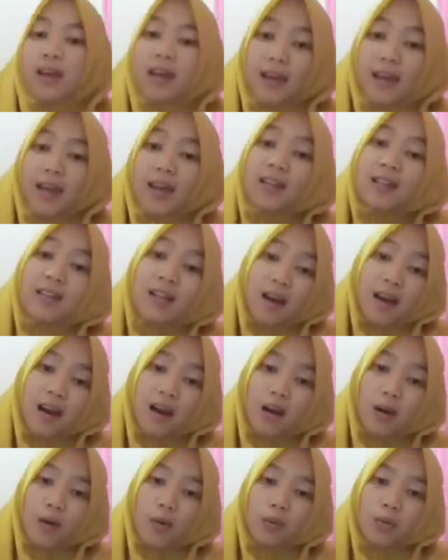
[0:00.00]
And
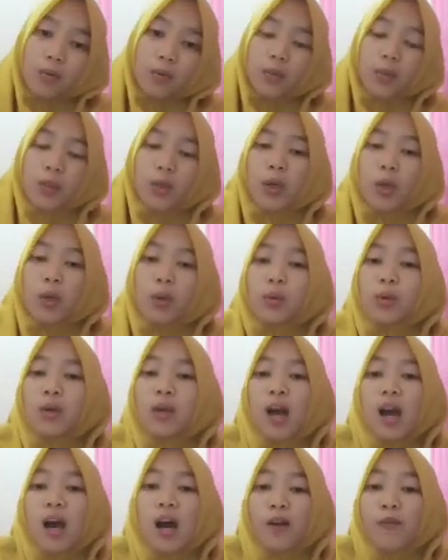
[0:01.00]
now we
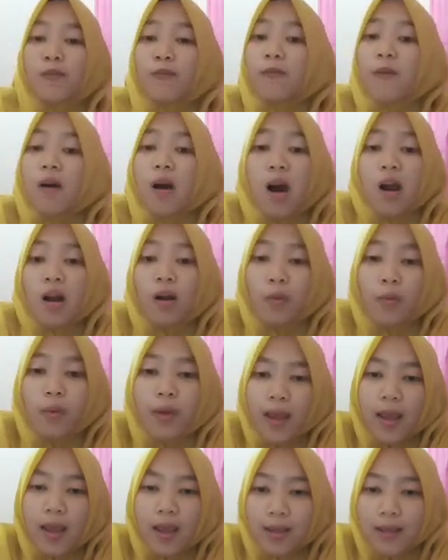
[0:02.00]
are far
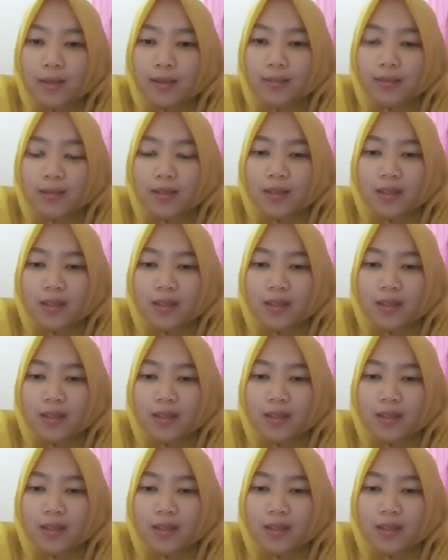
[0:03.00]
away.